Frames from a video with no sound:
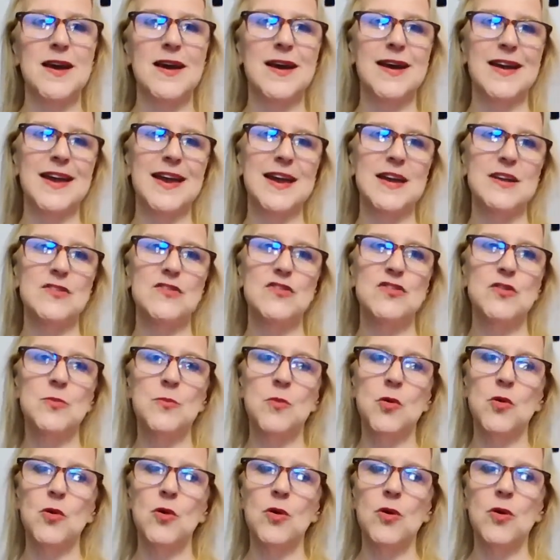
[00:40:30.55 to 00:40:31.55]
Again,
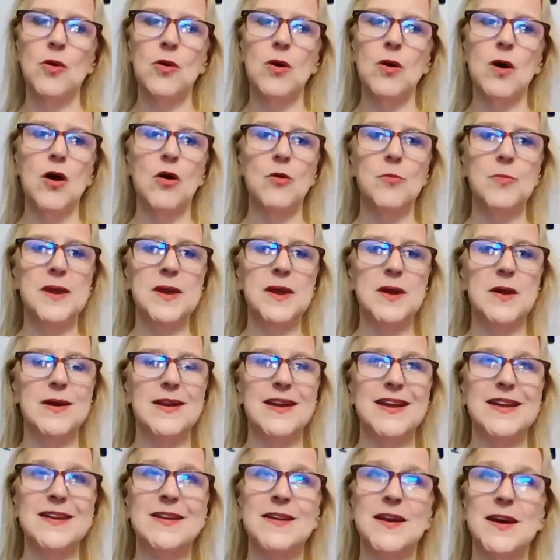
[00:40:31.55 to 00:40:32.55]
tomorrow I'll be on
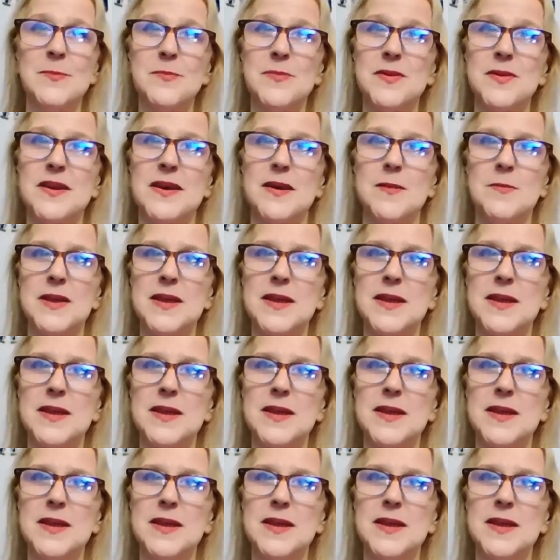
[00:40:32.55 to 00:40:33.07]
at 9 p.m.